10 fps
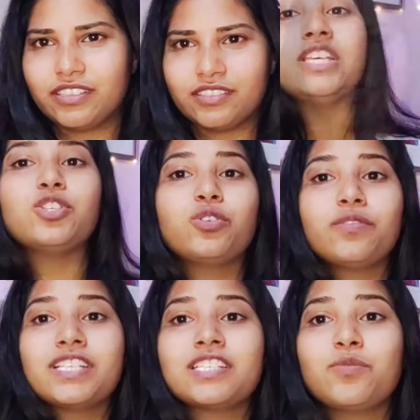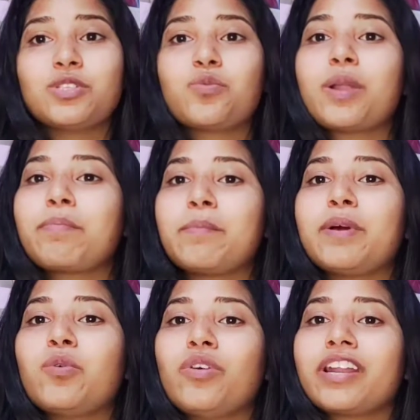These university wits were
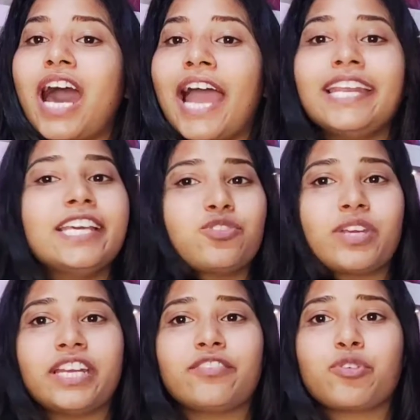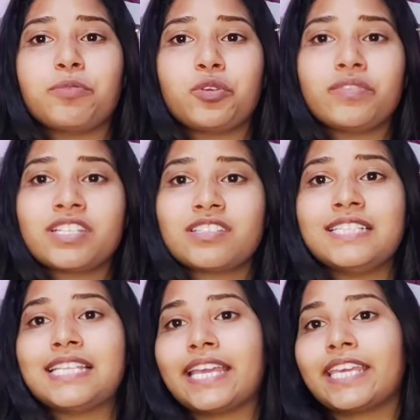people who were highly educated from
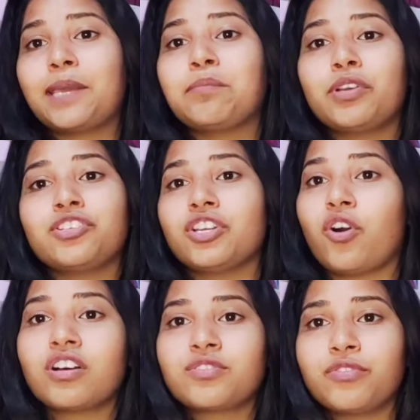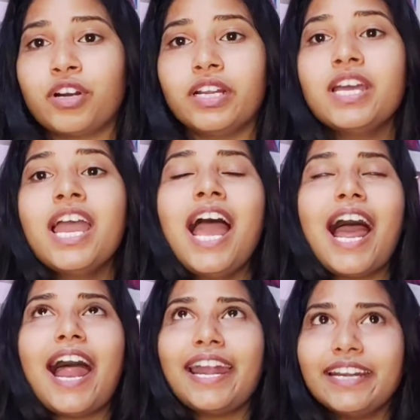universities like Cambridge and Oxford,
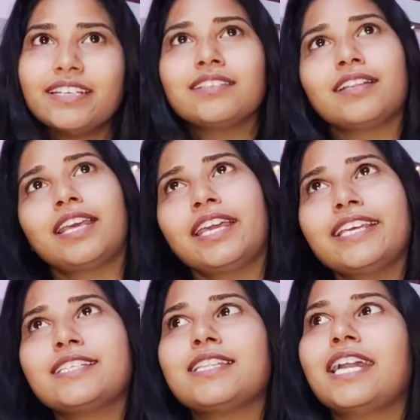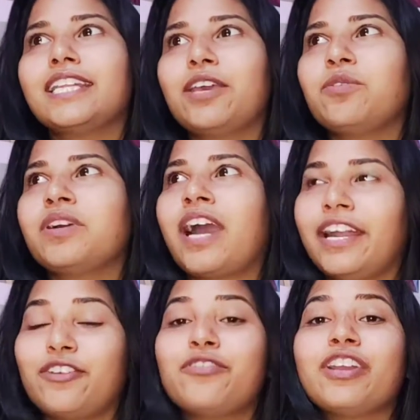and the thing is that they
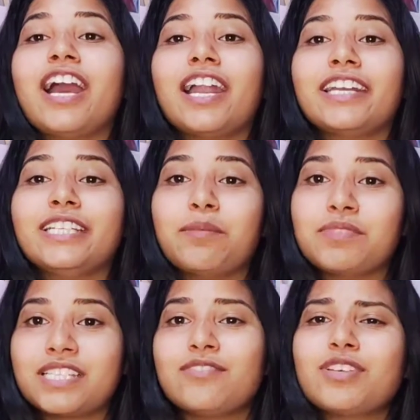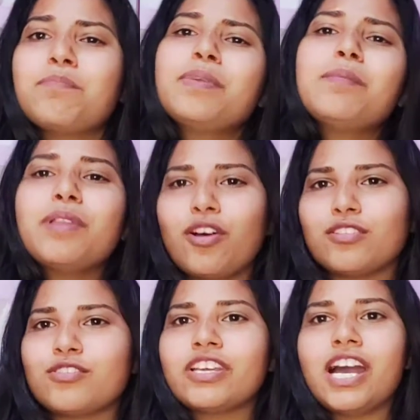kind of regarded themselves, and people
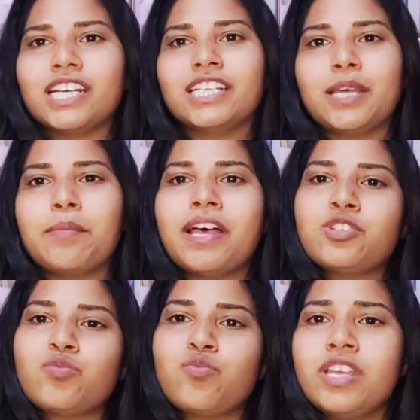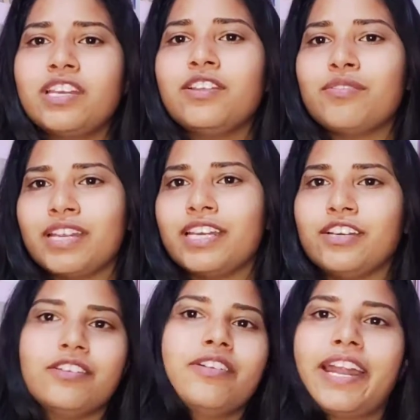also regarded them as really, really
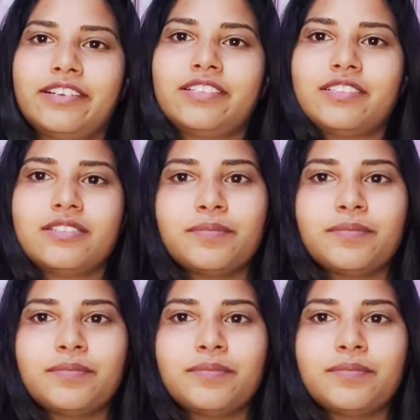good writers.